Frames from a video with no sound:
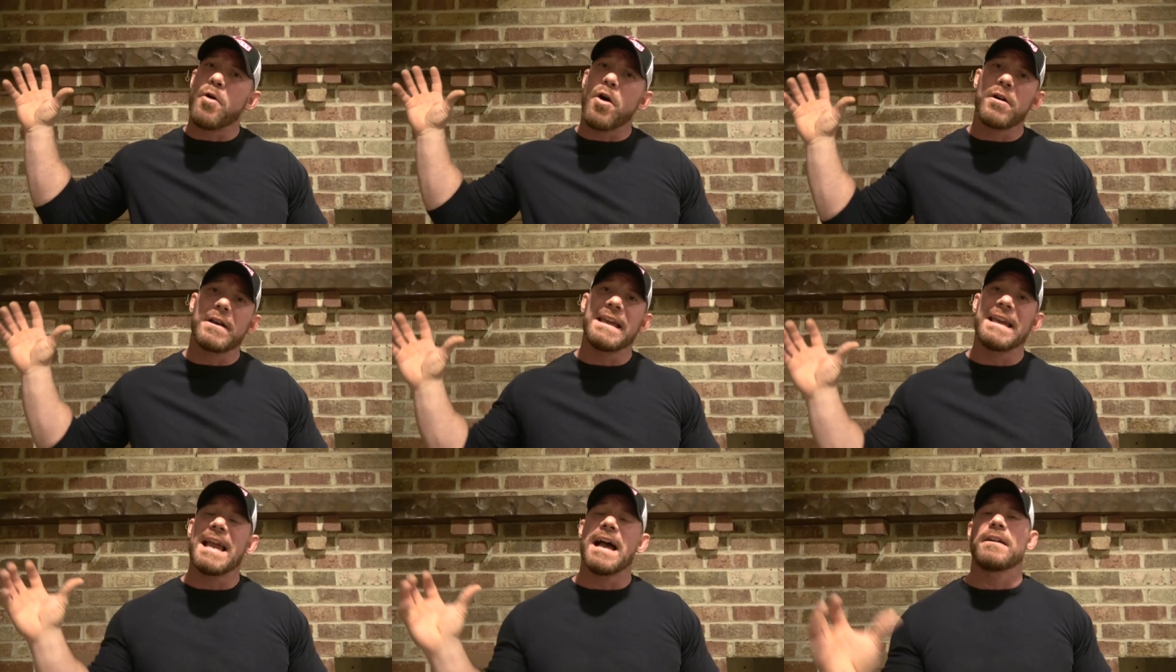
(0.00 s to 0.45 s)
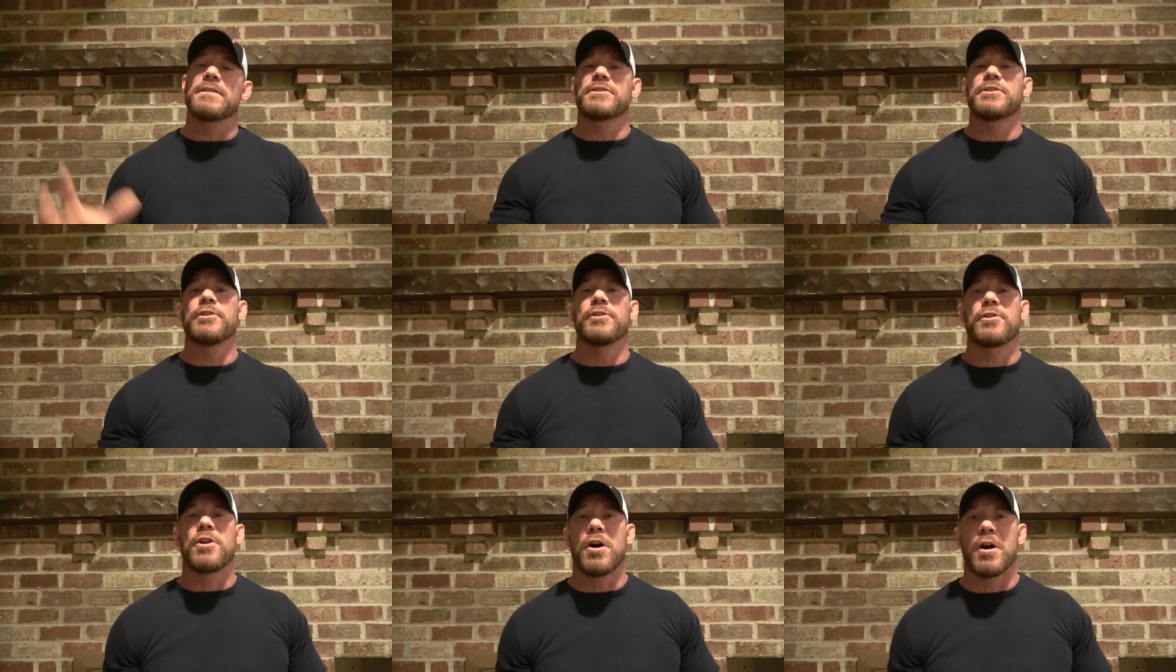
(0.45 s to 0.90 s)
walking out
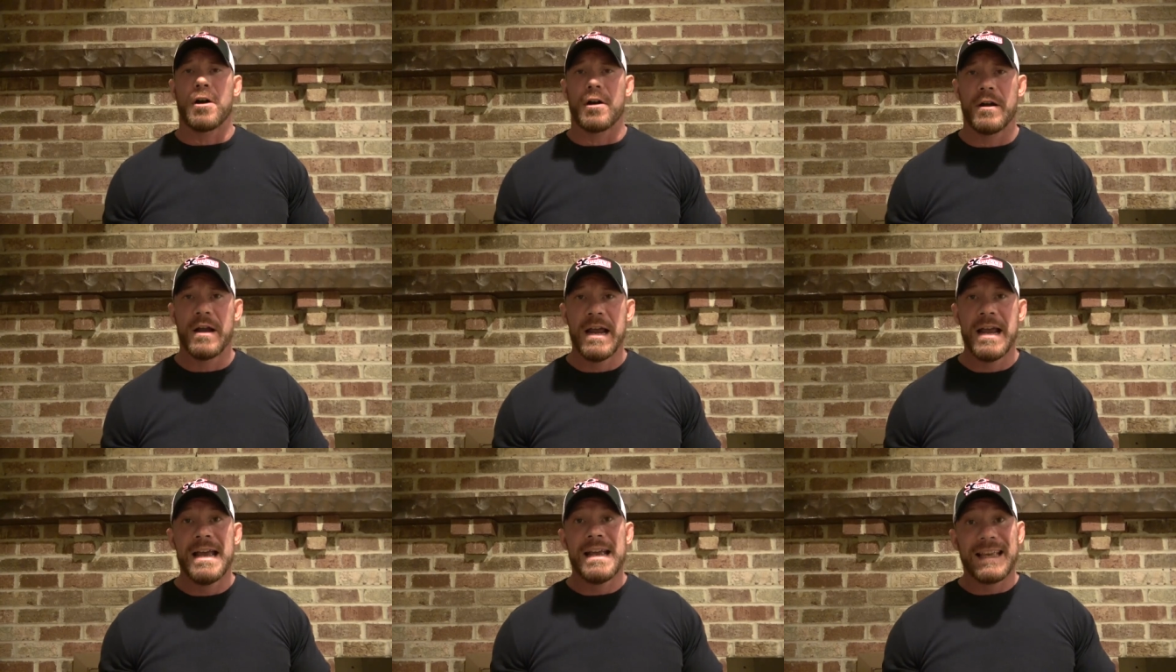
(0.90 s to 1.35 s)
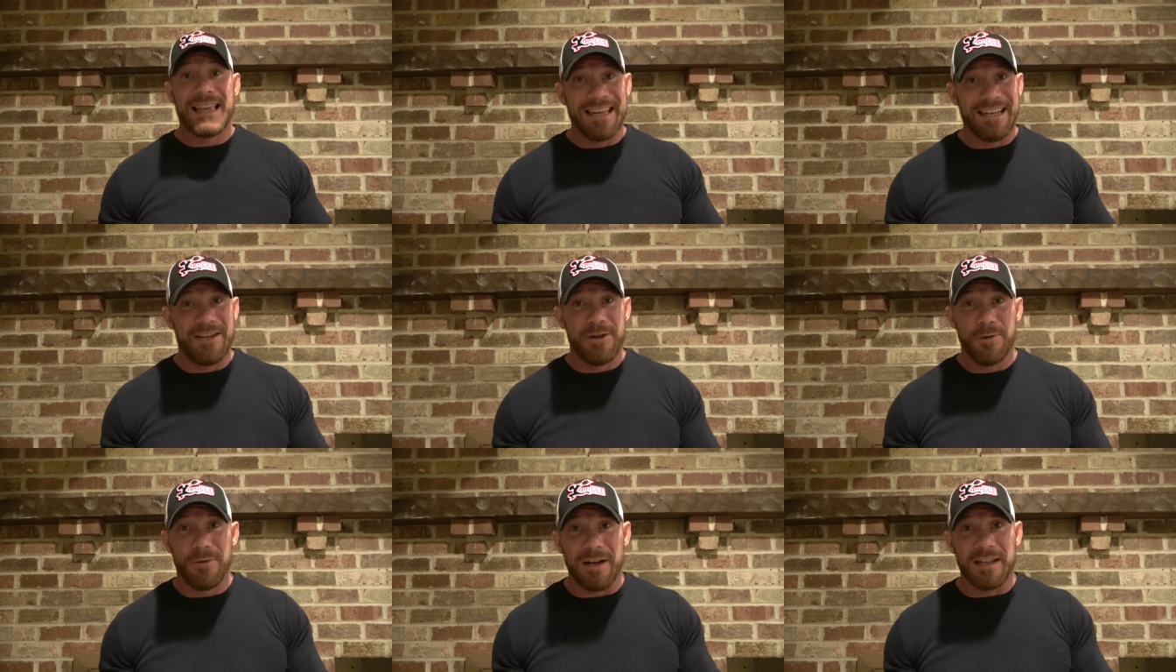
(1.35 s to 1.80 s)
to your car
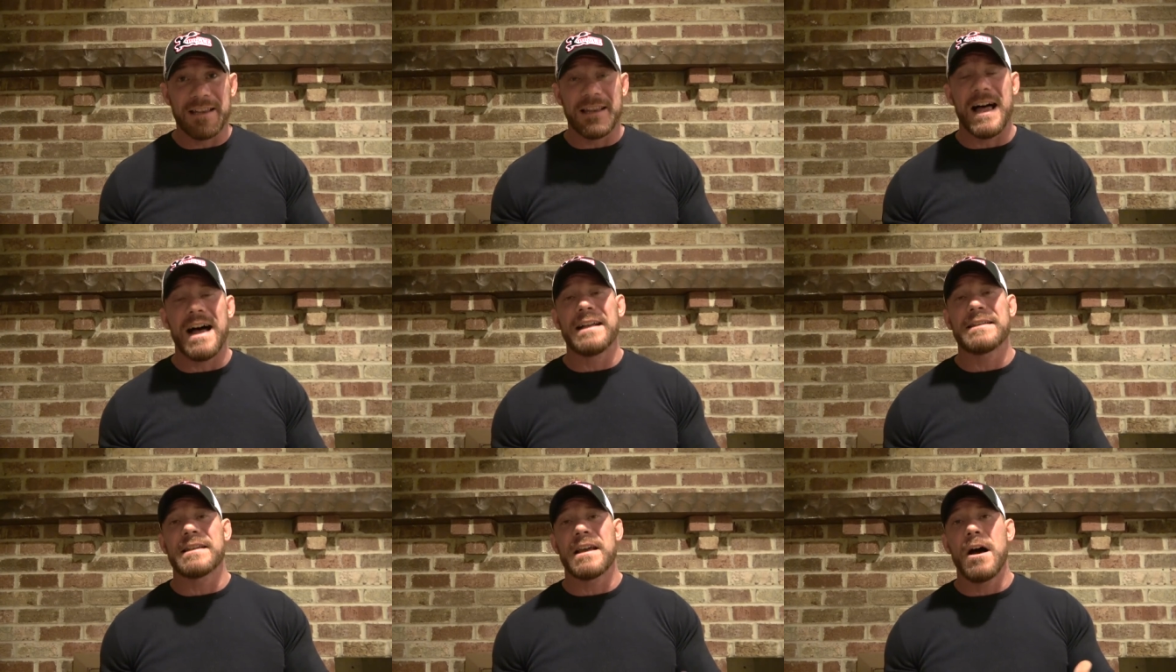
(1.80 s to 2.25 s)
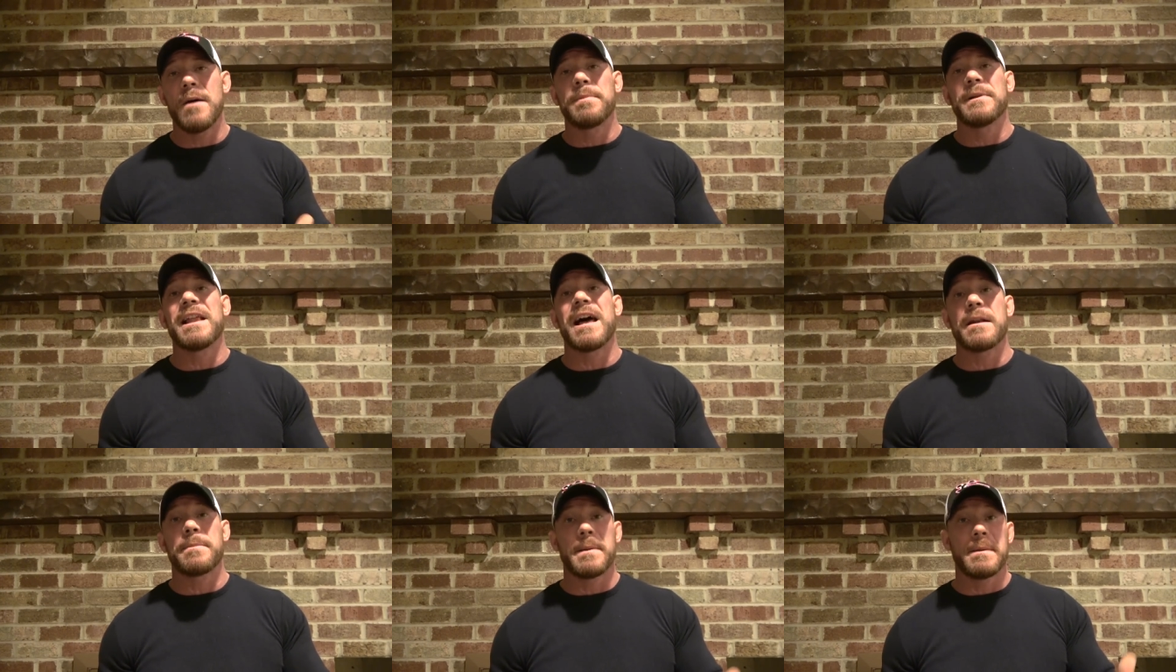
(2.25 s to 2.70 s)
can do a lot to help
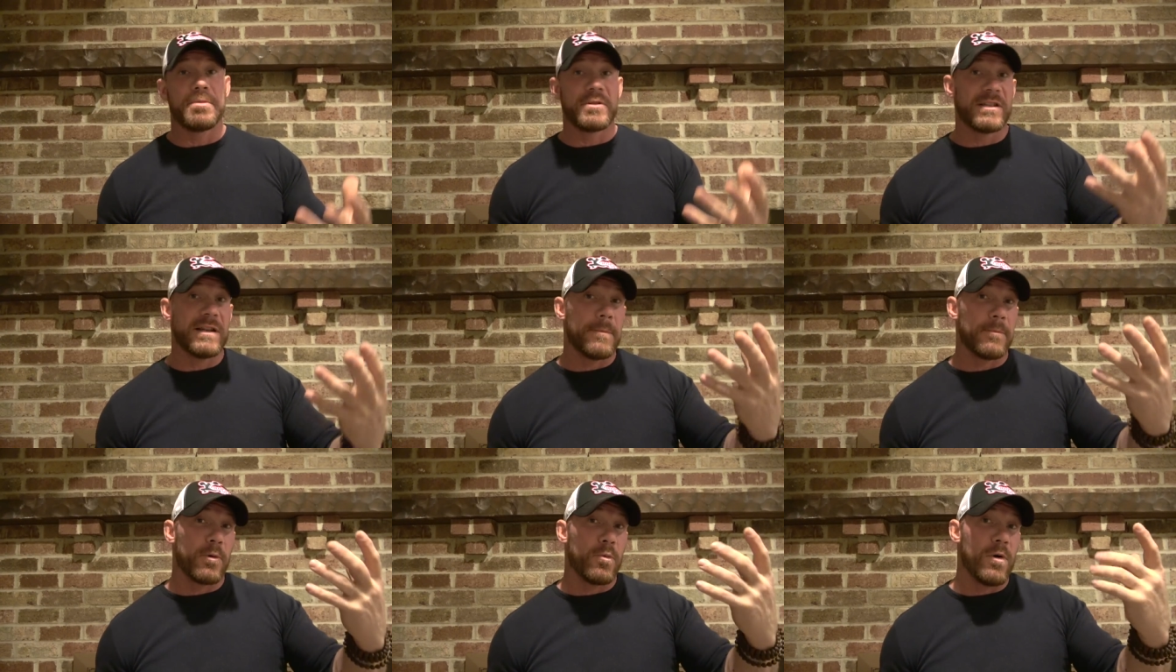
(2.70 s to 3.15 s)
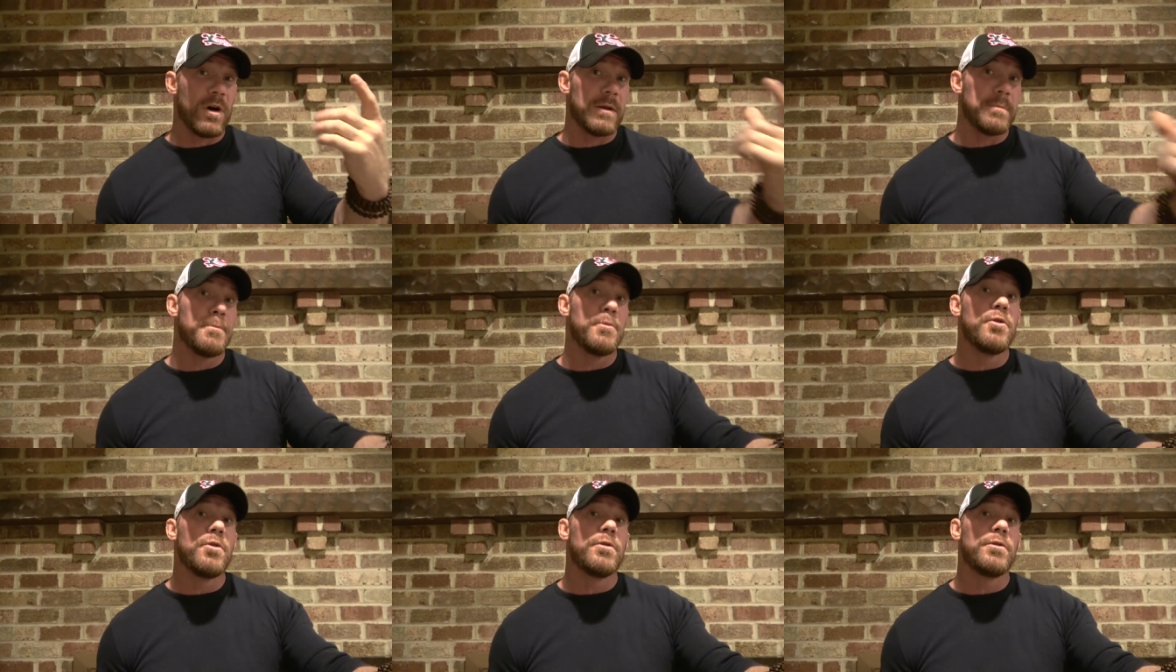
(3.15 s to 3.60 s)
a lot of people's number
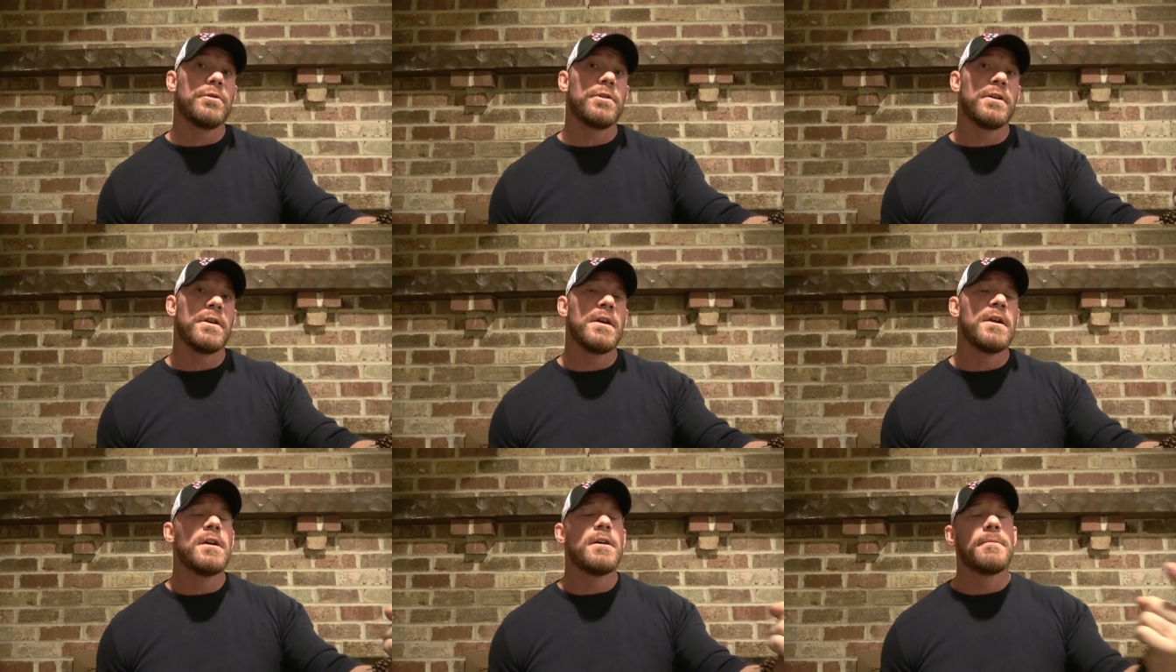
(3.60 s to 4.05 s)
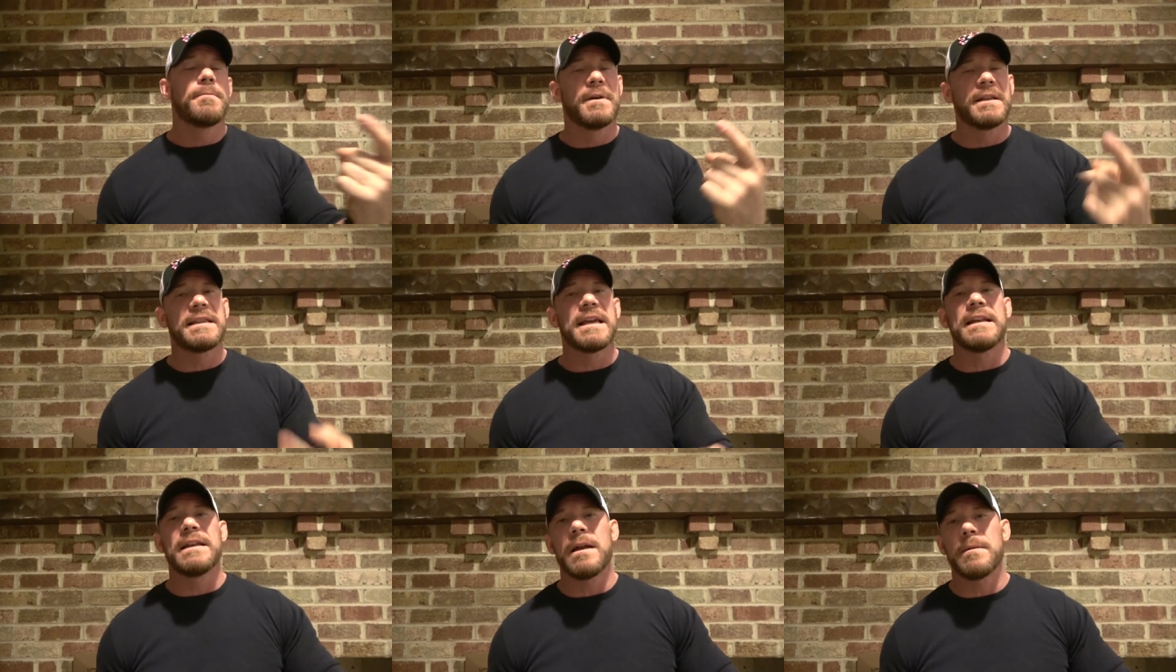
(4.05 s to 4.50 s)
one mood,
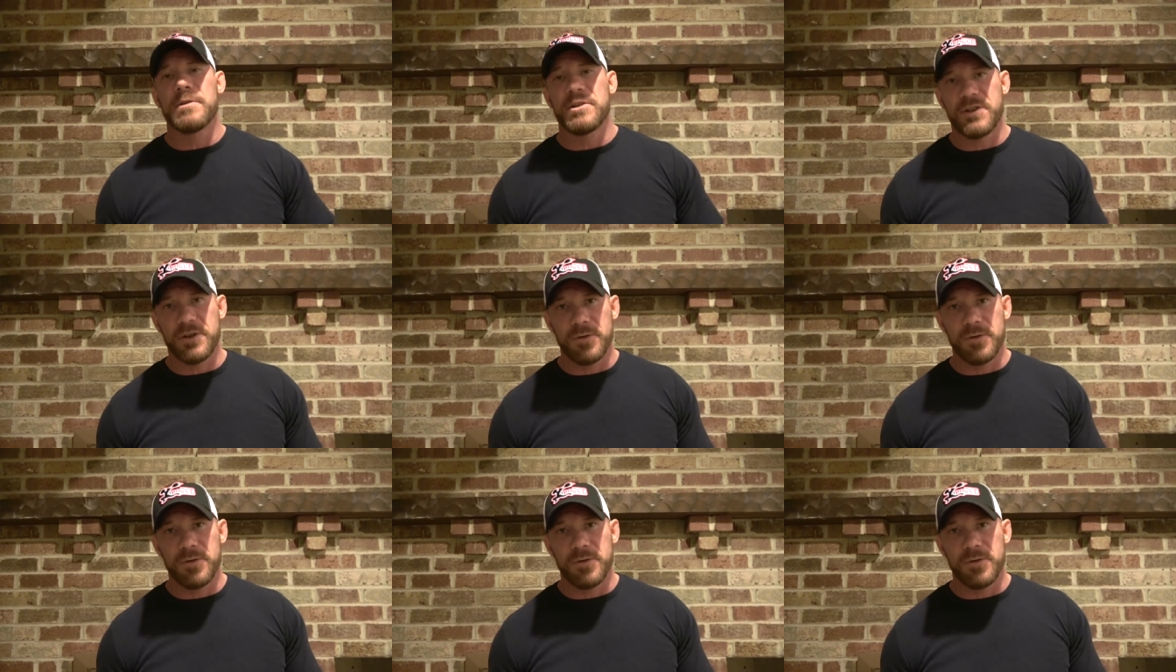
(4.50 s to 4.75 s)
but then number